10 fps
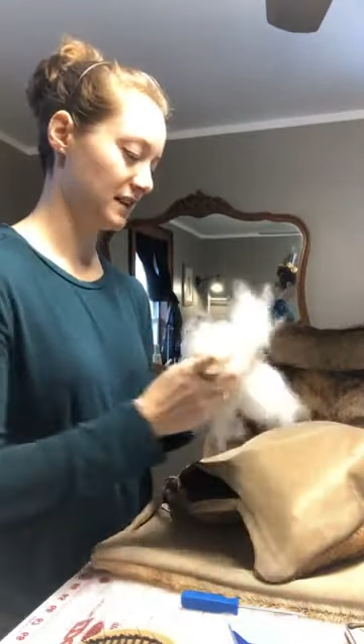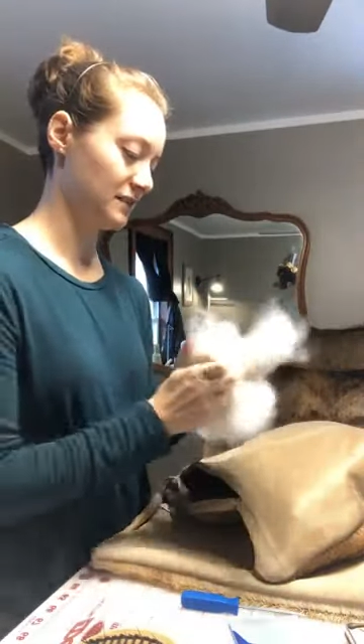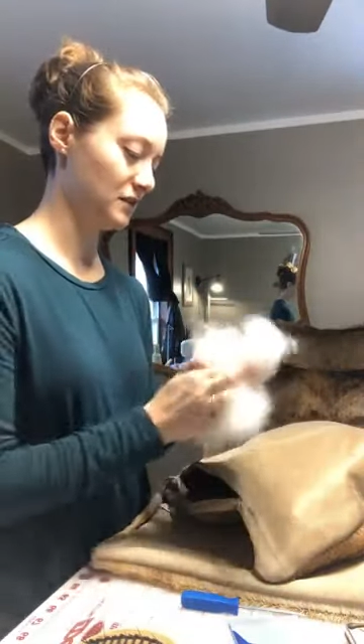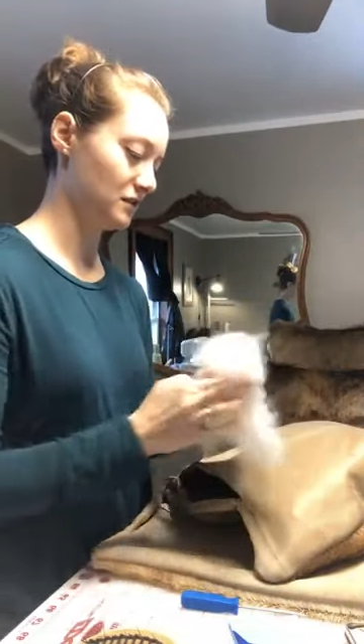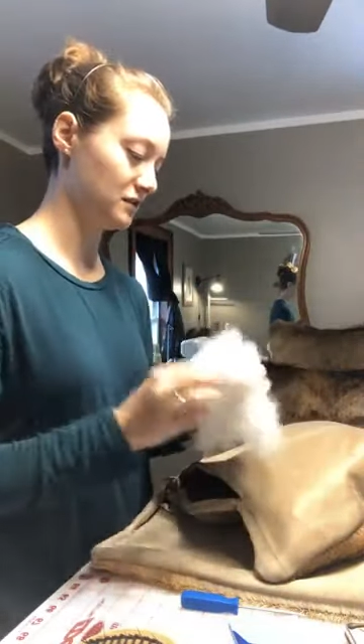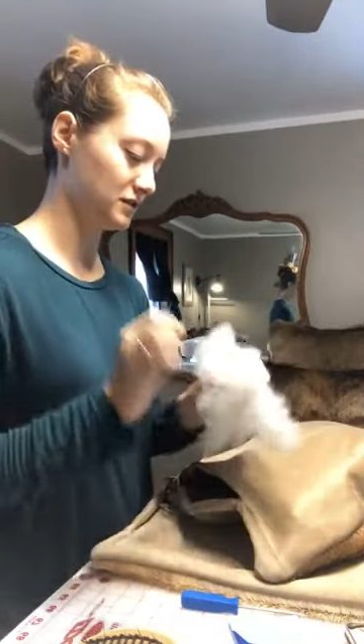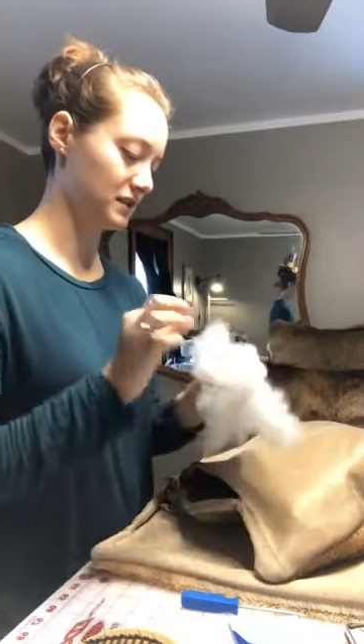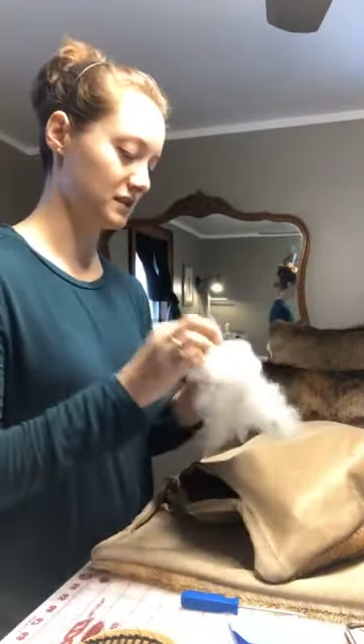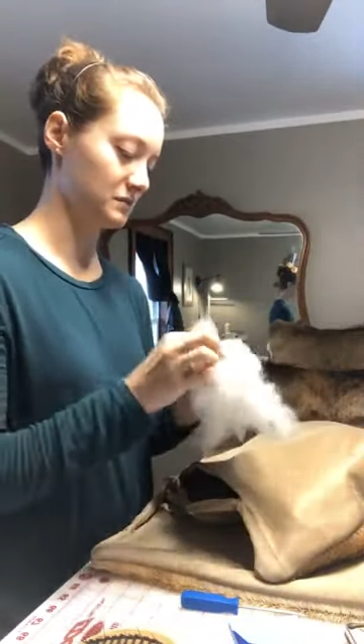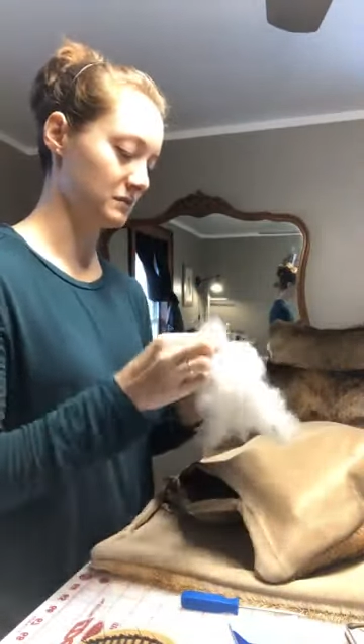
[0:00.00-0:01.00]
kind of
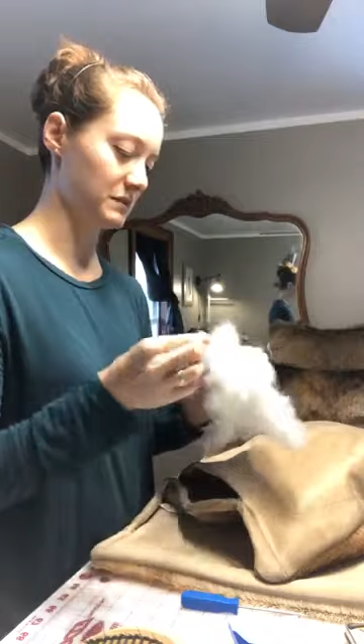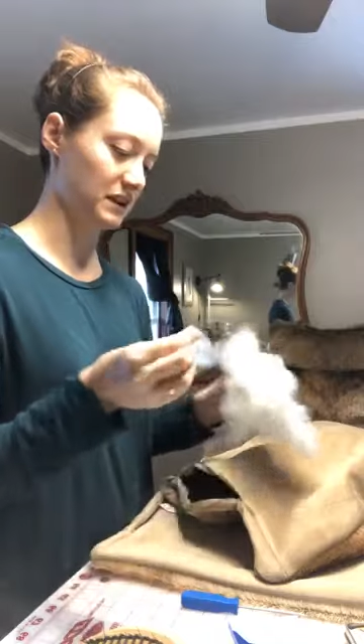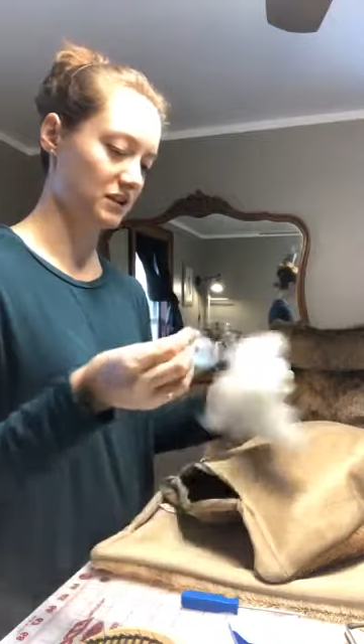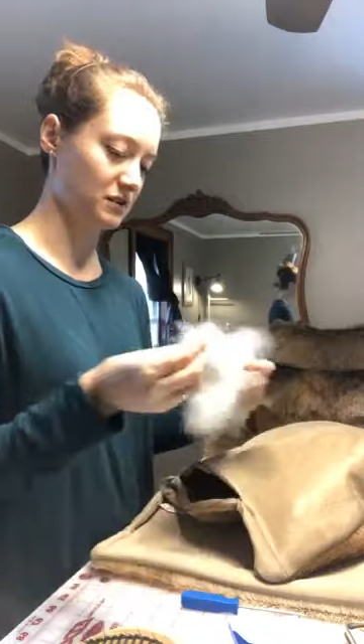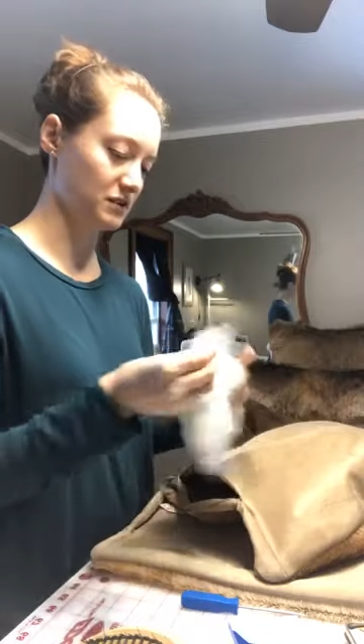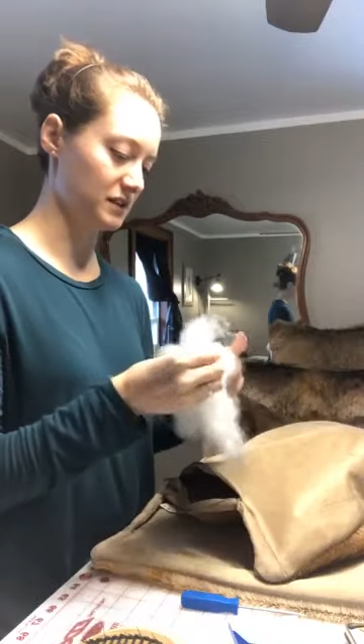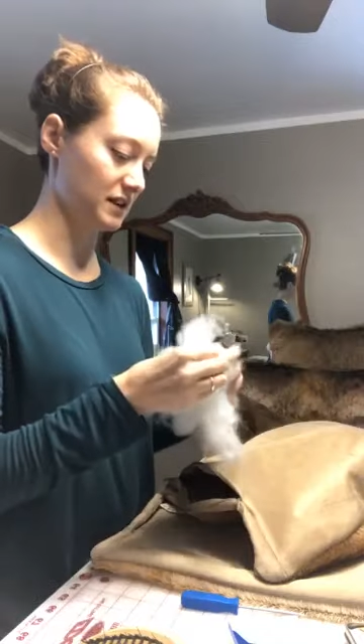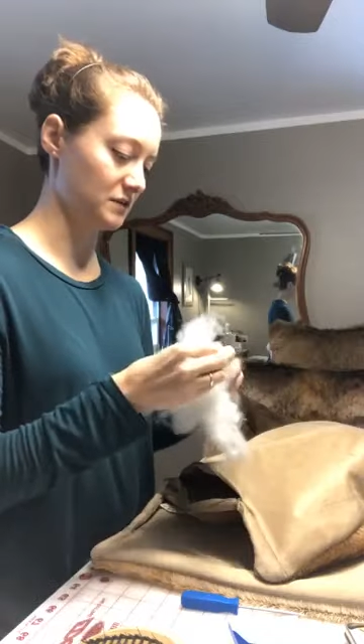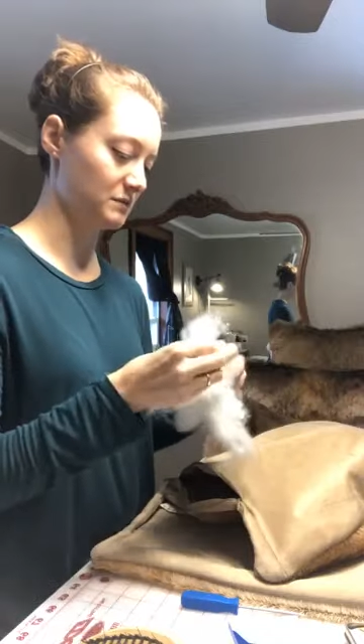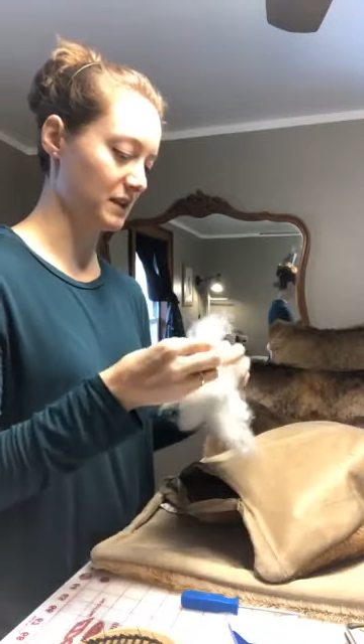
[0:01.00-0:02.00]
altering some of my clothes
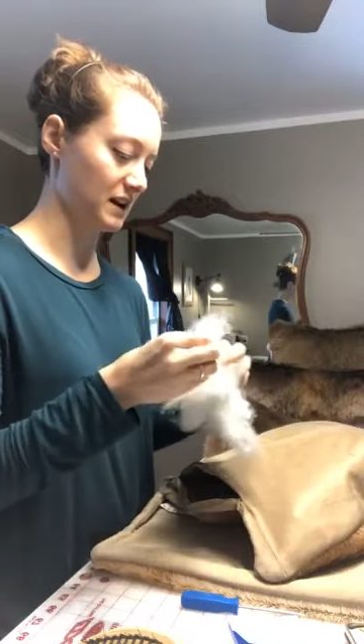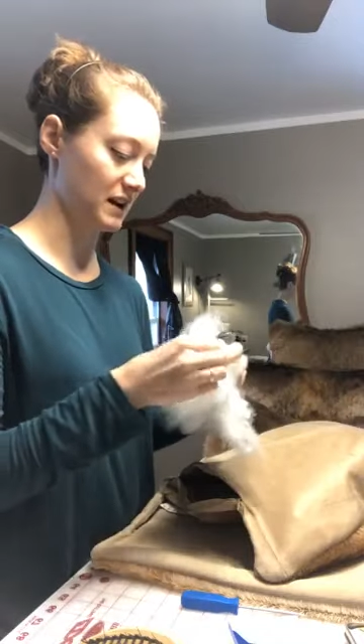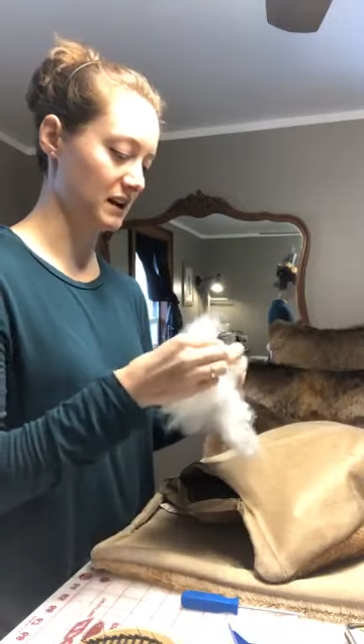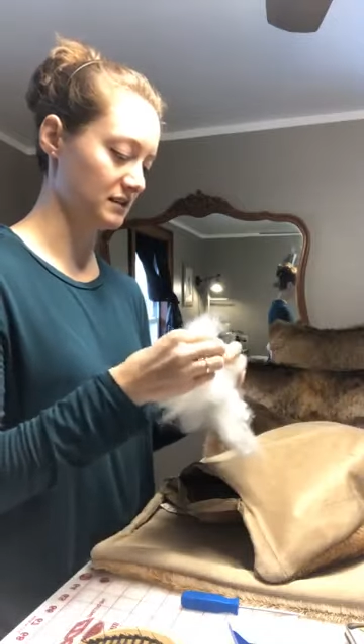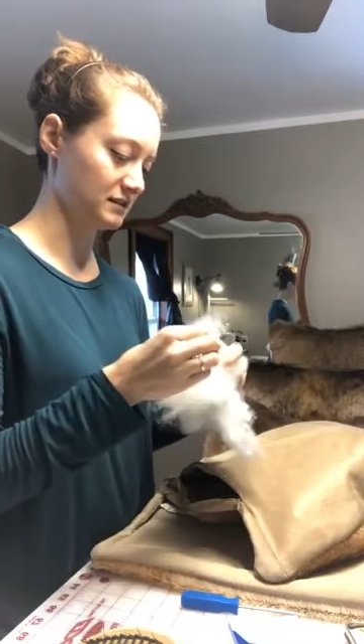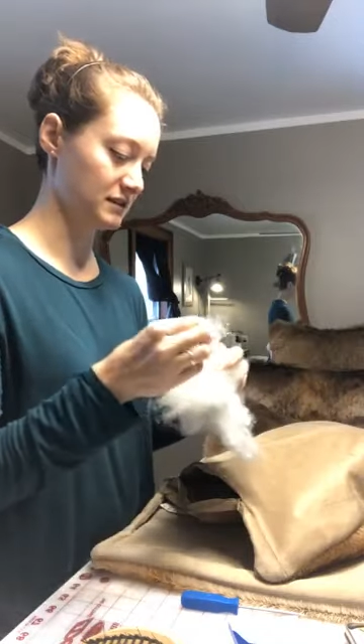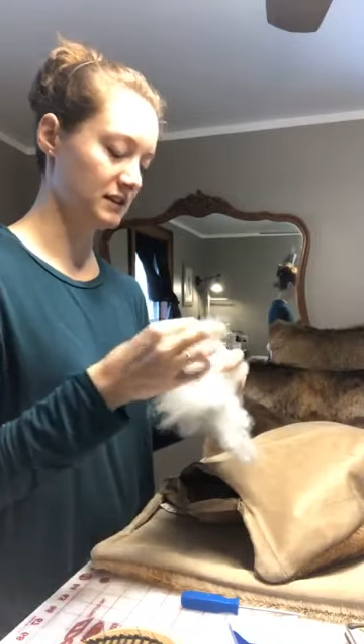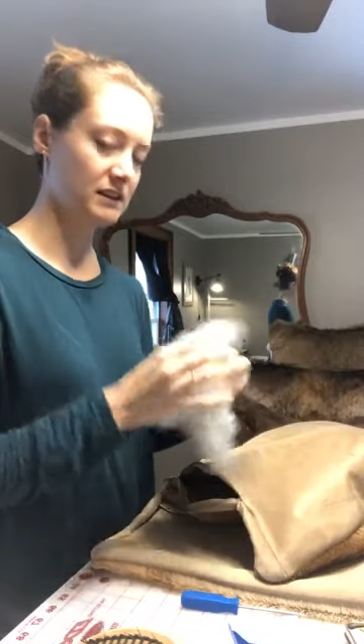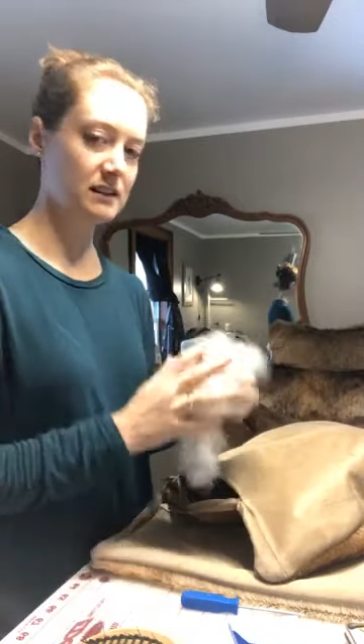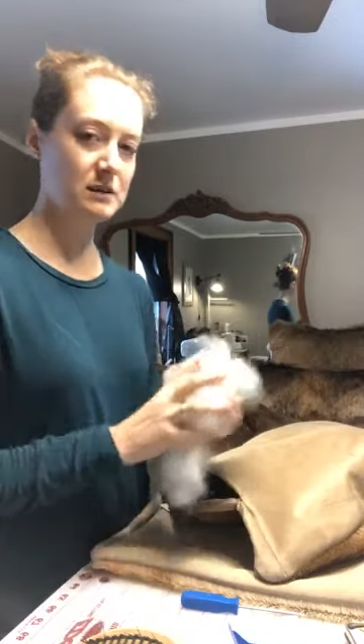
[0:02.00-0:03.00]
that I would buy.
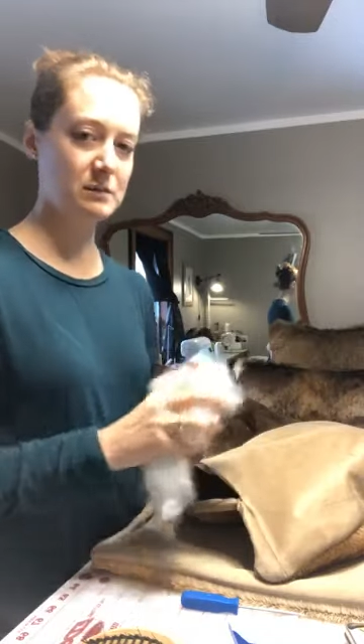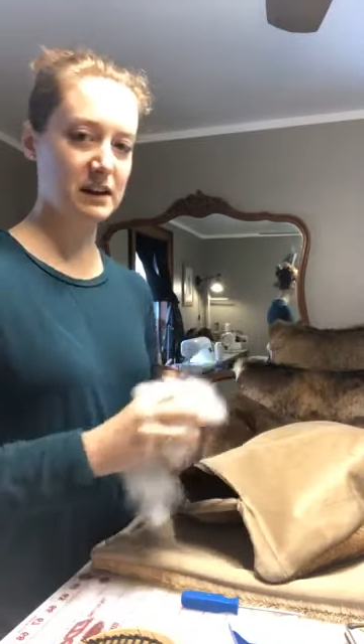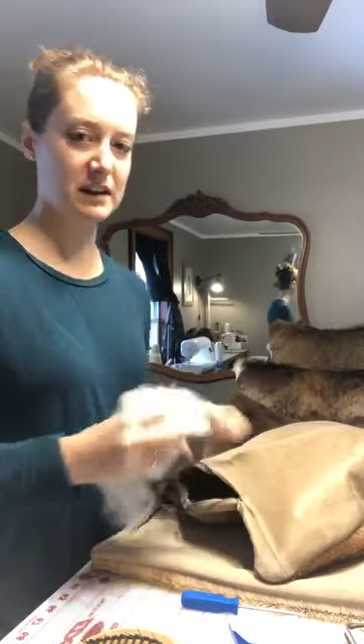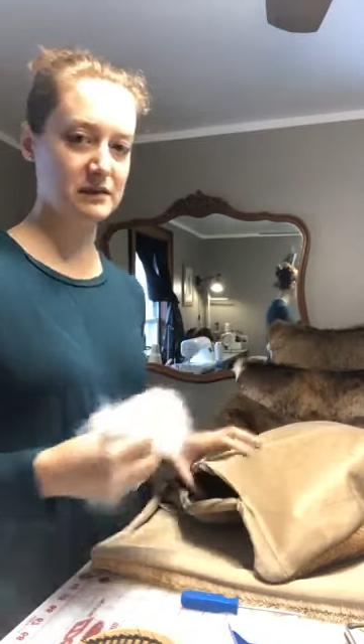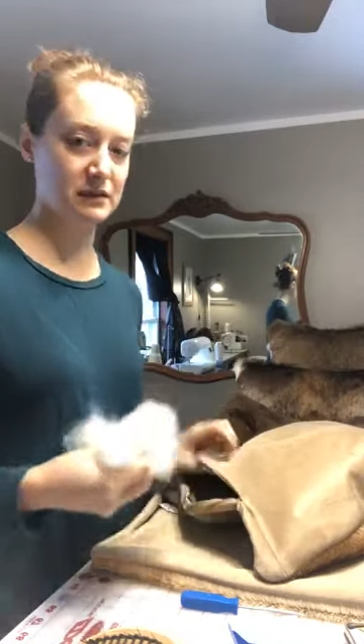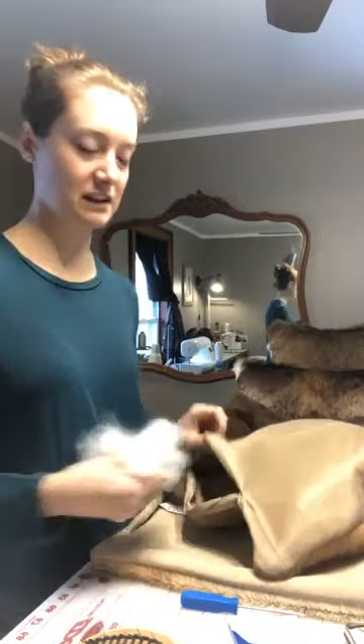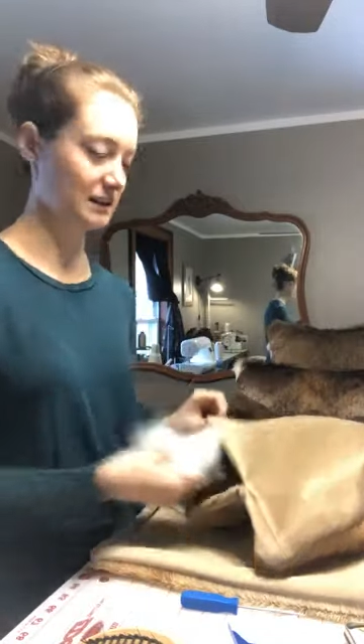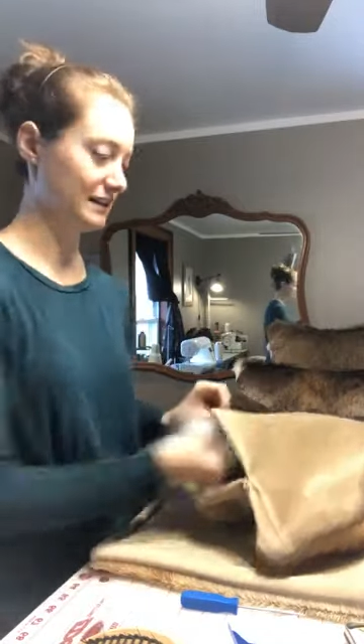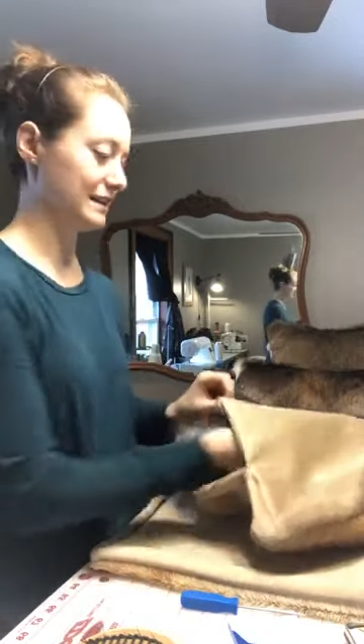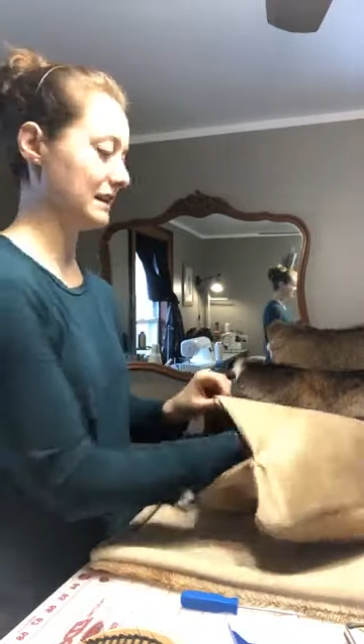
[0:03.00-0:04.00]
But I didn't
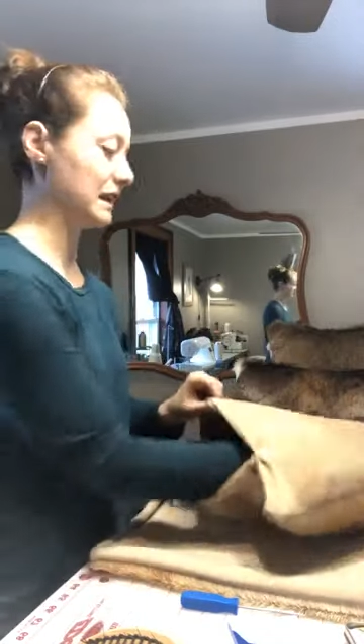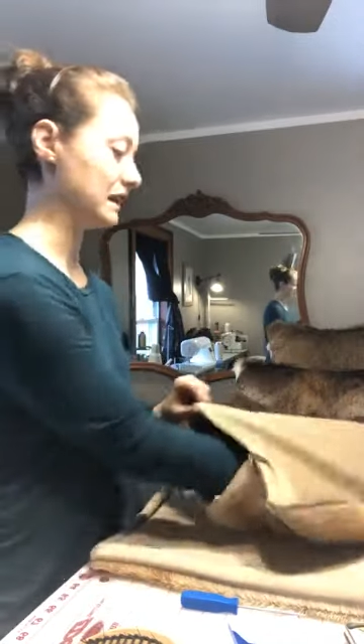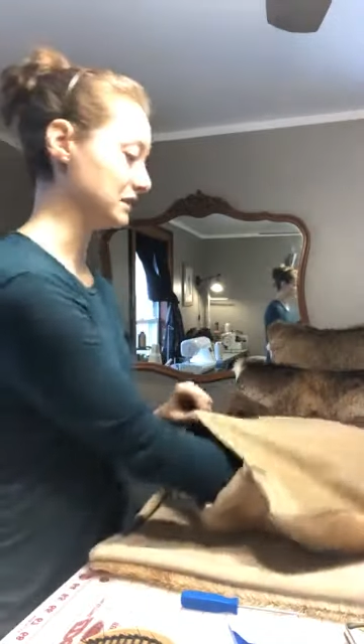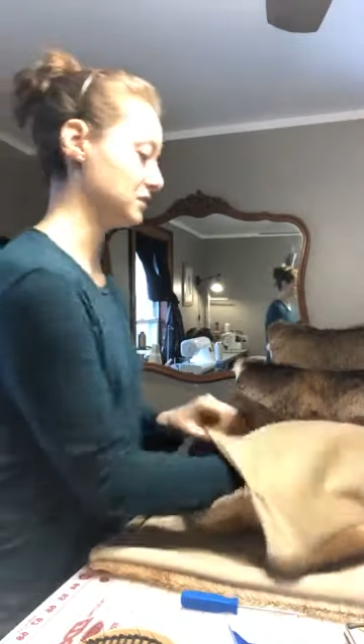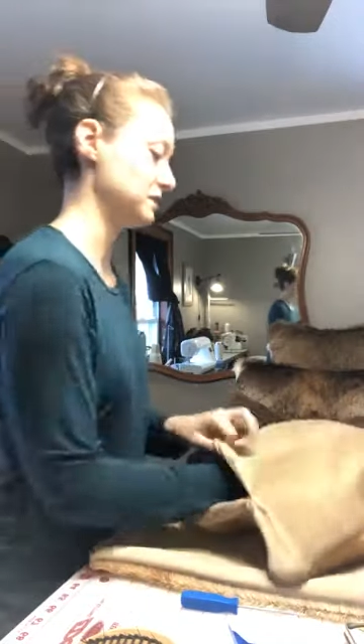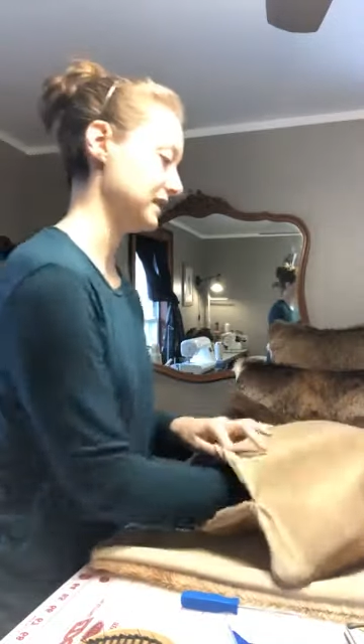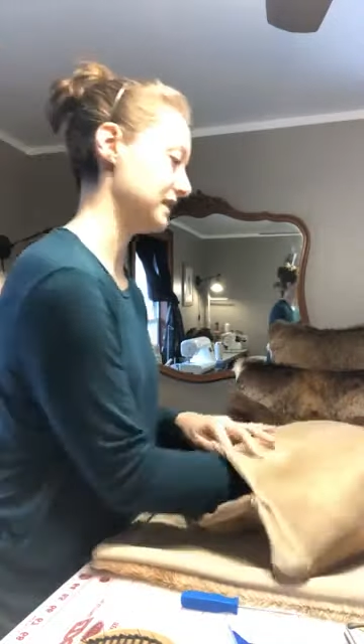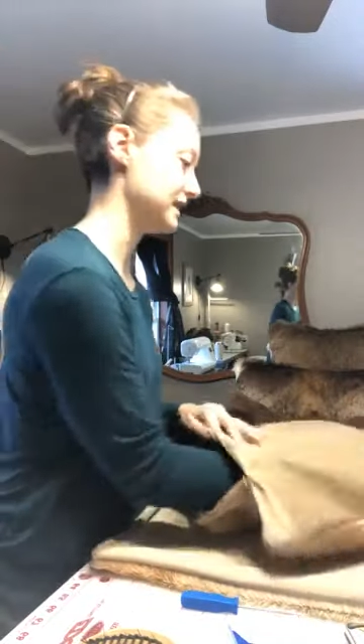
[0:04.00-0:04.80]
really get into it